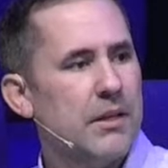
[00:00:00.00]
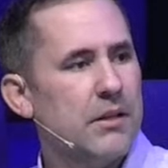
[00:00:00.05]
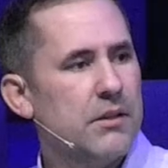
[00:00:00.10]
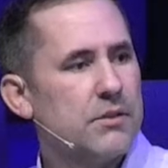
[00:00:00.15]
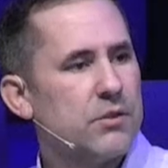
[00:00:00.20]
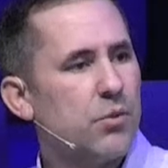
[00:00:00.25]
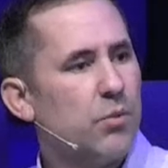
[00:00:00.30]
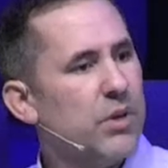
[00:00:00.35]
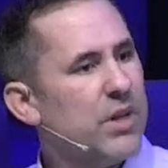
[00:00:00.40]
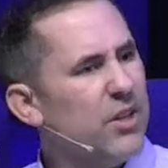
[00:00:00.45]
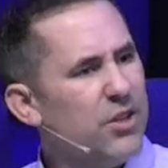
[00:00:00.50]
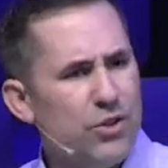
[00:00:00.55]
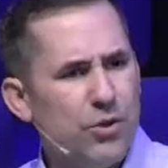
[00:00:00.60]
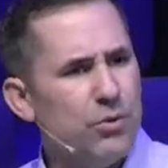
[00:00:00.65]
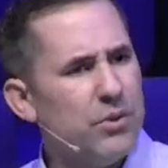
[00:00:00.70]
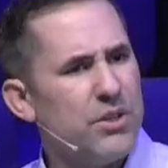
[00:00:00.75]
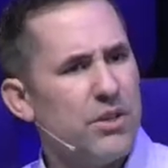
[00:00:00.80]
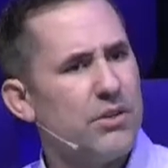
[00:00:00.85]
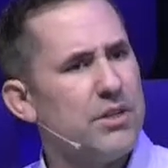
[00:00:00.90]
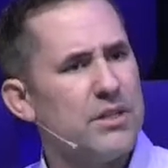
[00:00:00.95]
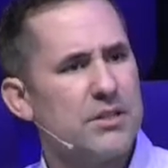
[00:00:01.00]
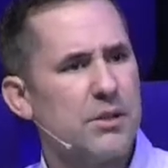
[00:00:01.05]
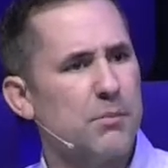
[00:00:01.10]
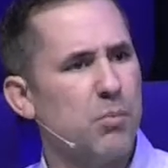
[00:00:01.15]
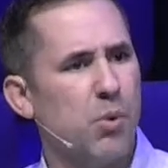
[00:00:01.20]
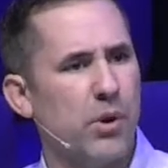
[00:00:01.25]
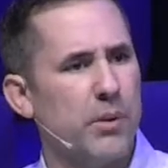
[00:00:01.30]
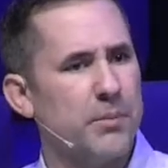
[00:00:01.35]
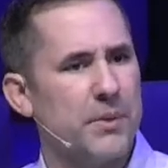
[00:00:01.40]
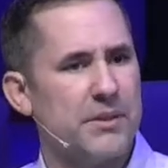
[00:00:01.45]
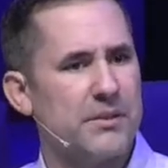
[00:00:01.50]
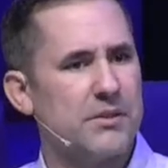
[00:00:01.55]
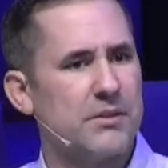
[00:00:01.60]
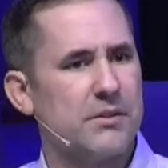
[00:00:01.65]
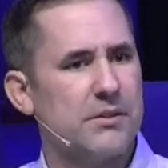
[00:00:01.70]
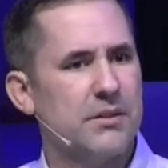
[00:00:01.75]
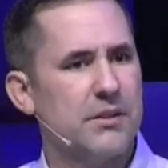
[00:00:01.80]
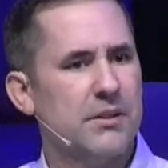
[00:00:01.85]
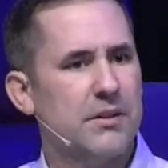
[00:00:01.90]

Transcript: So what do you do with your disappointments?